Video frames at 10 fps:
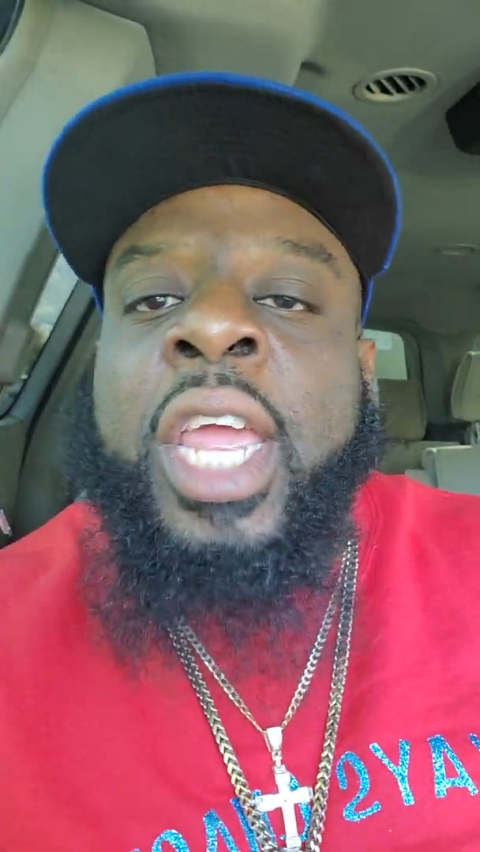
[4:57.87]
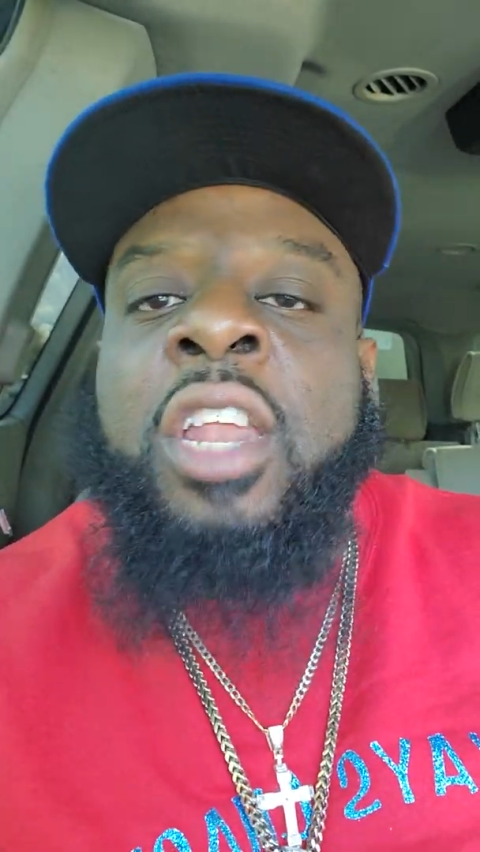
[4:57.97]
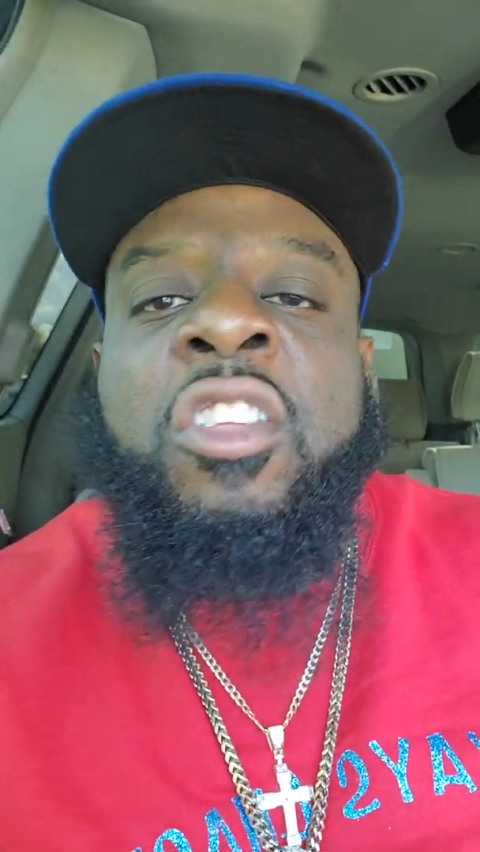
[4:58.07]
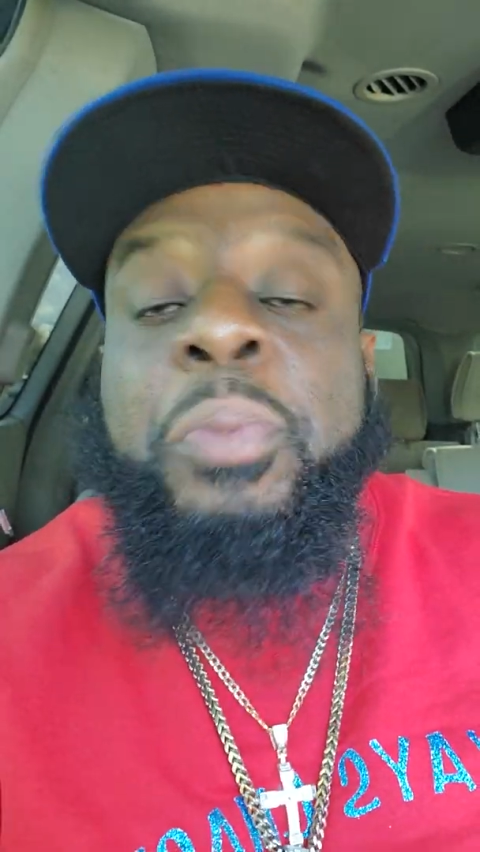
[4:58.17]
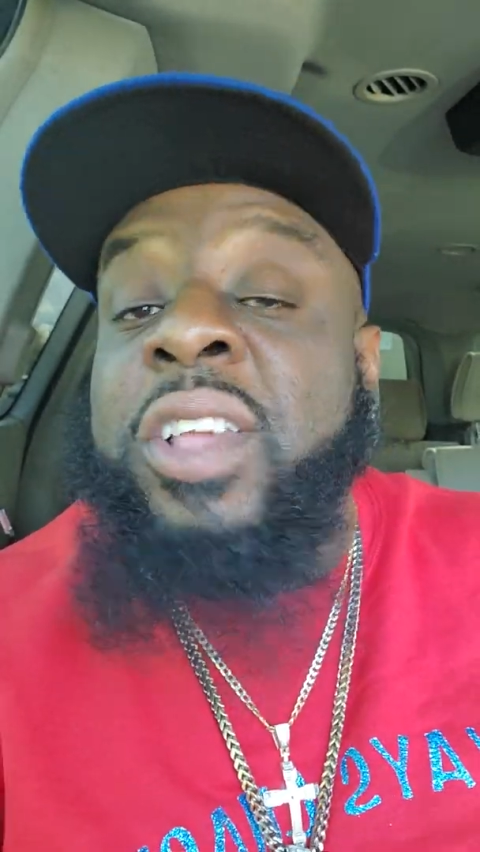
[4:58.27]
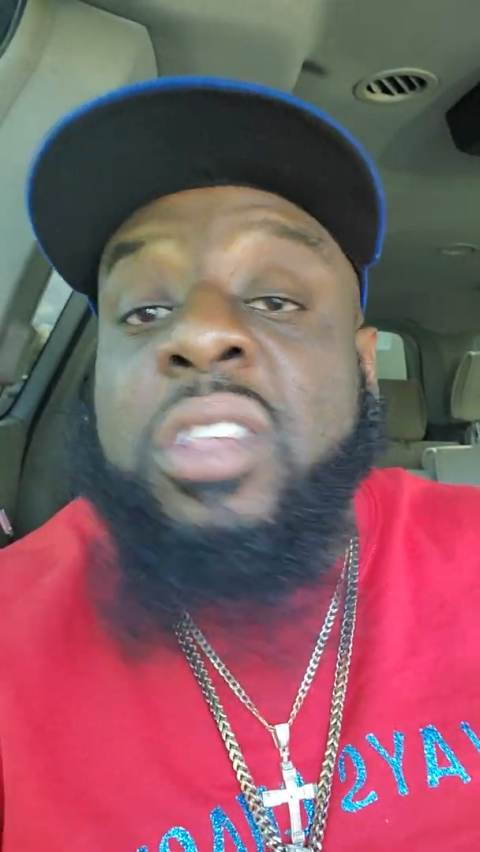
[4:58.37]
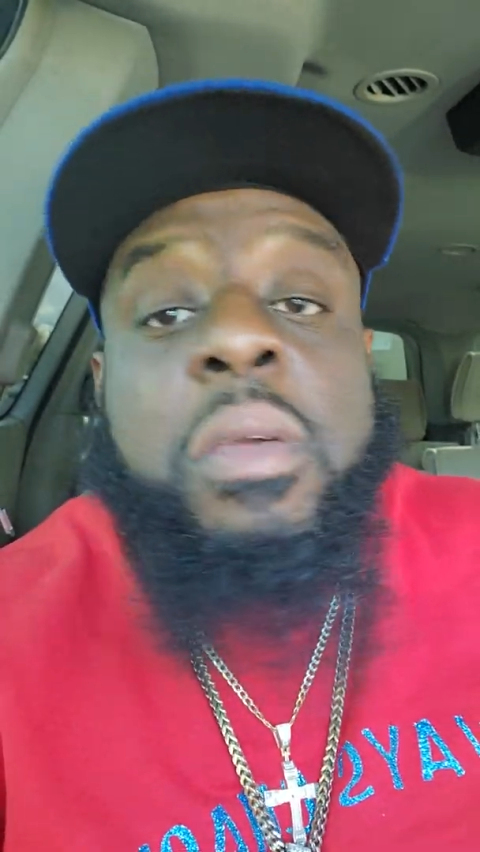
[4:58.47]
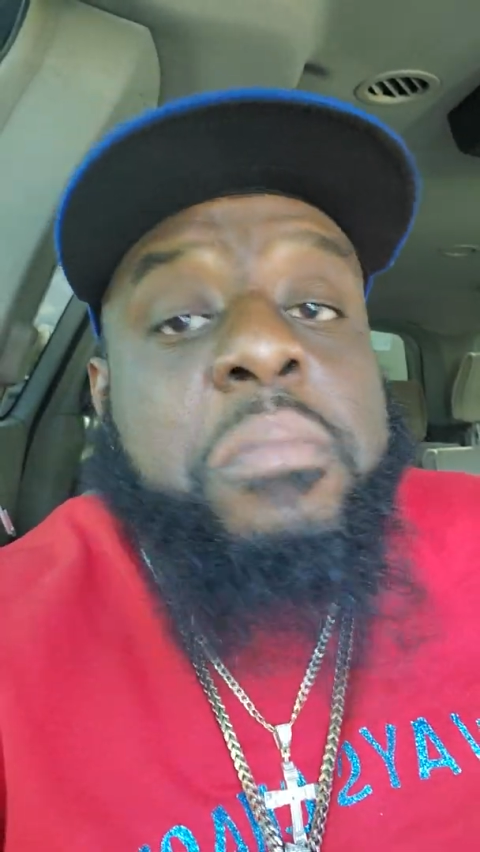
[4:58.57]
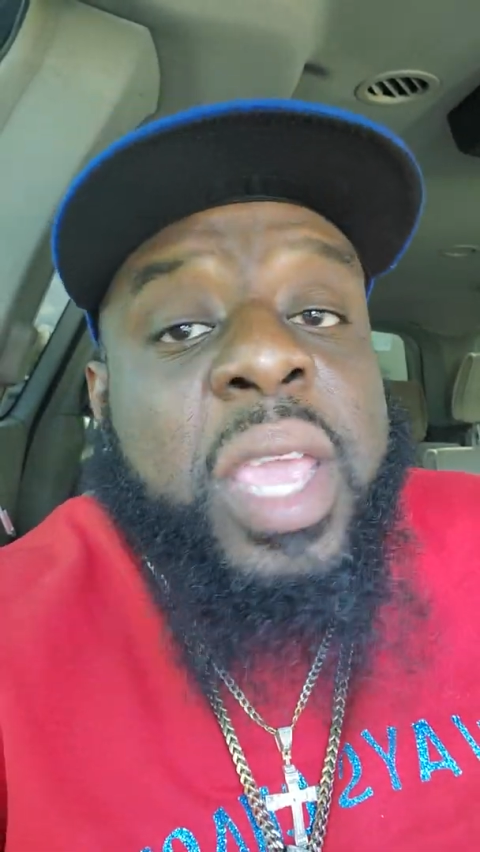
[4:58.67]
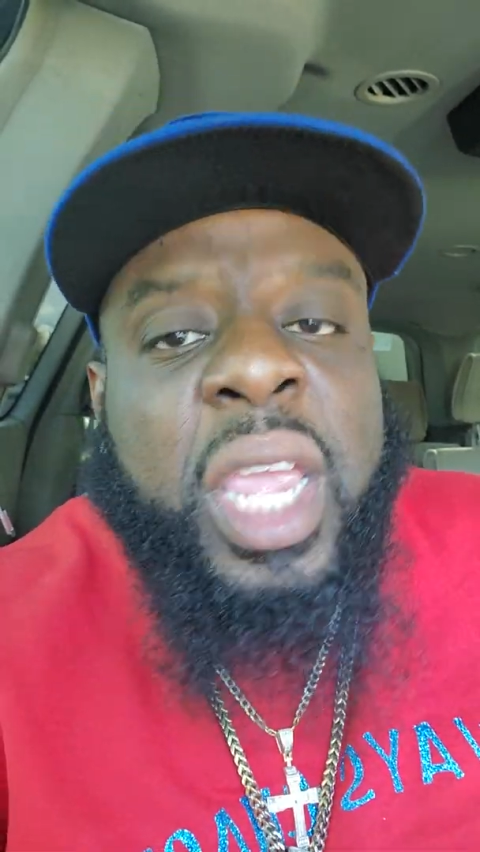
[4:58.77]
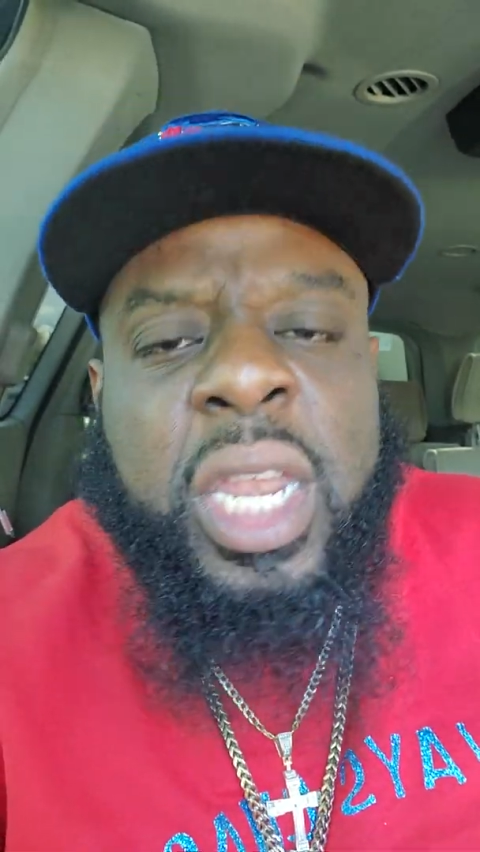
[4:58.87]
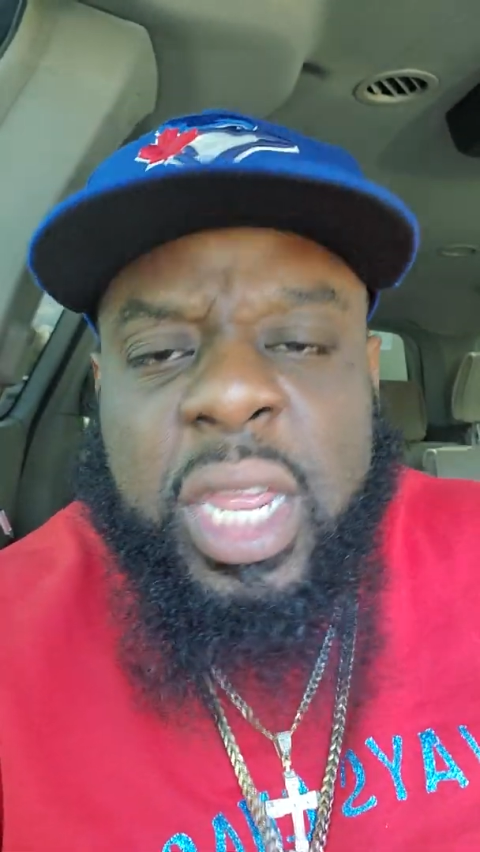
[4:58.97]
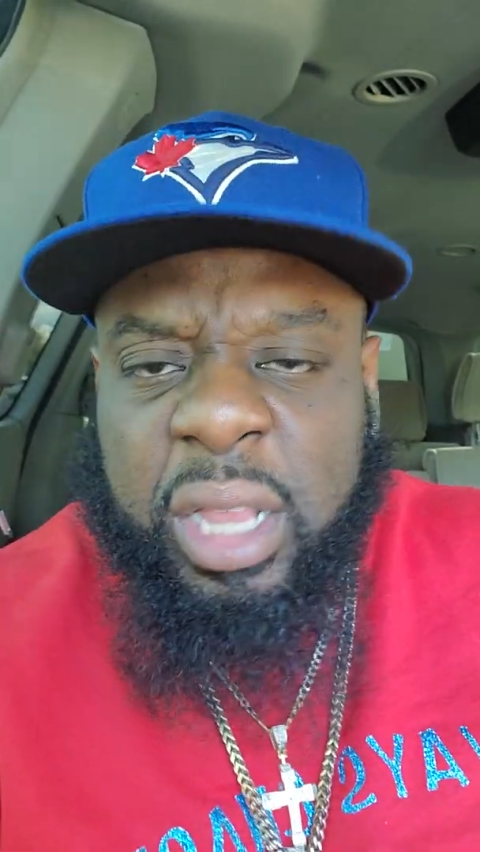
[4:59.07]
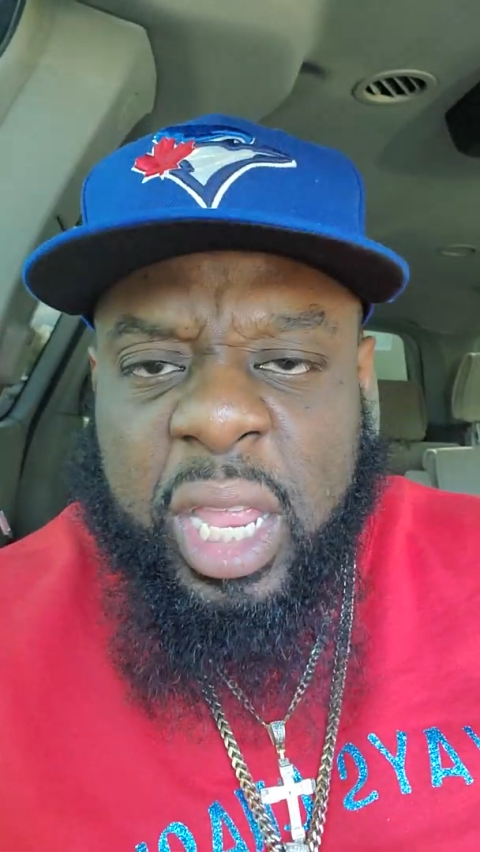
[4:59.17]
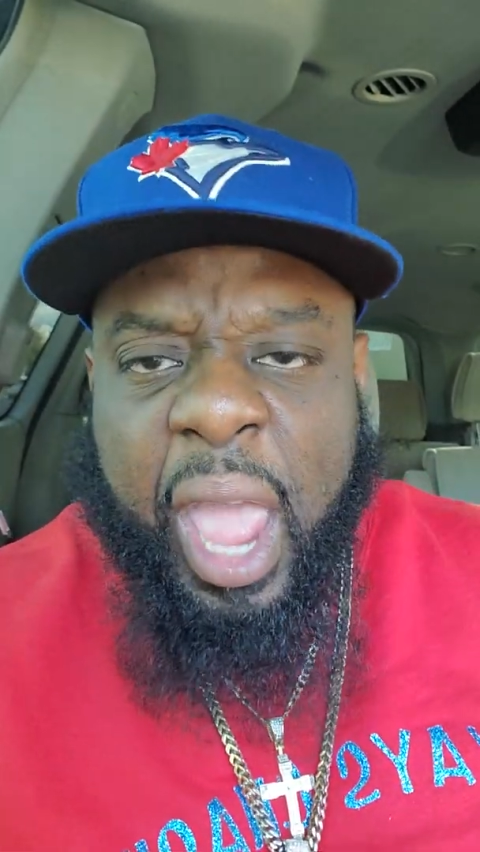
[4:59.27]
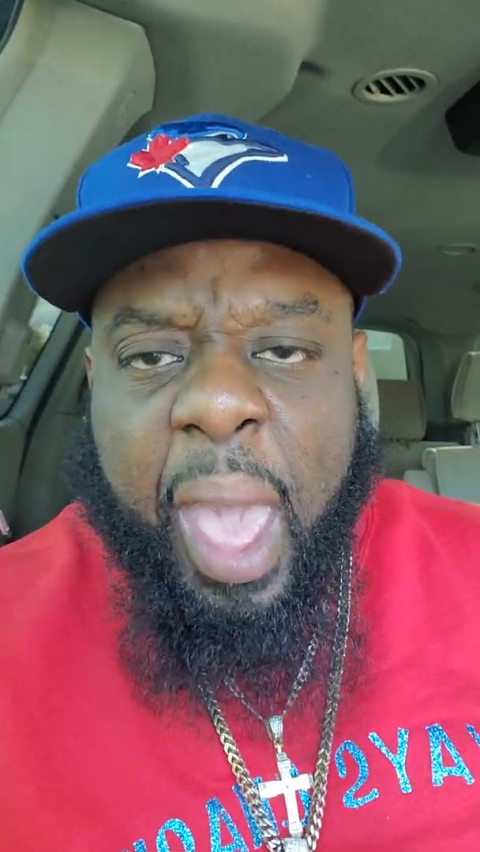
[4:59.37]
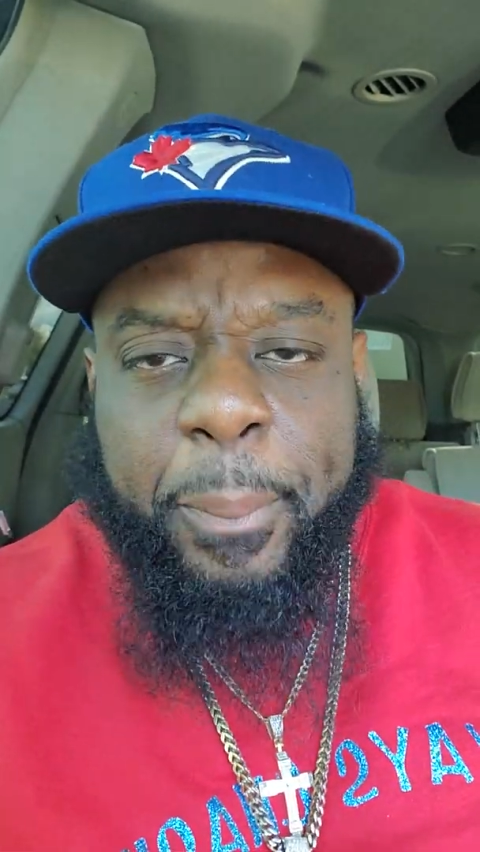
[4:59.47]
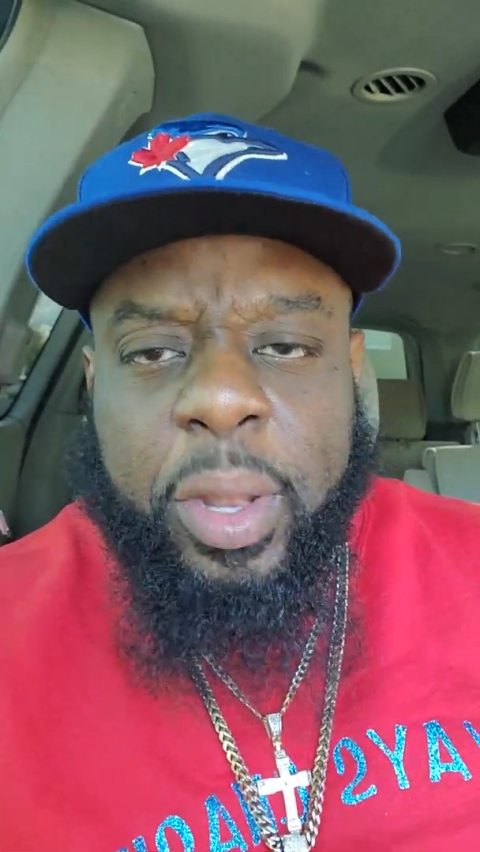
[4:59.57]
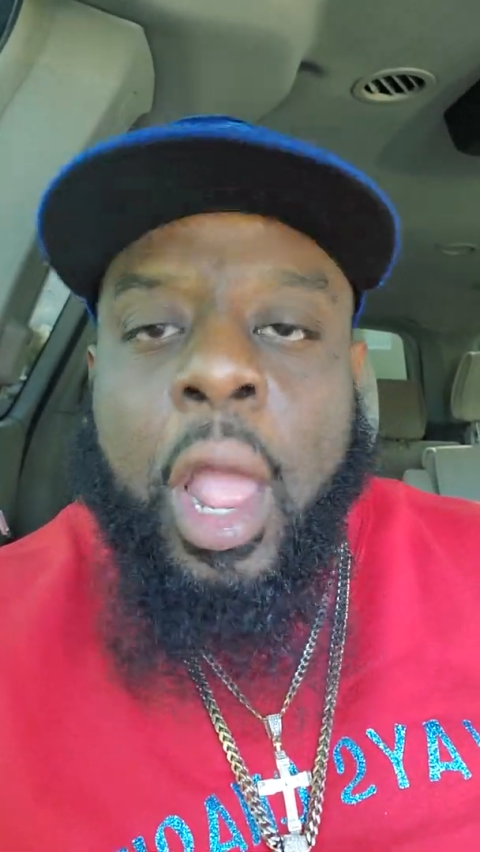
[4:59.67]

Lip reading: any space and make anything happen.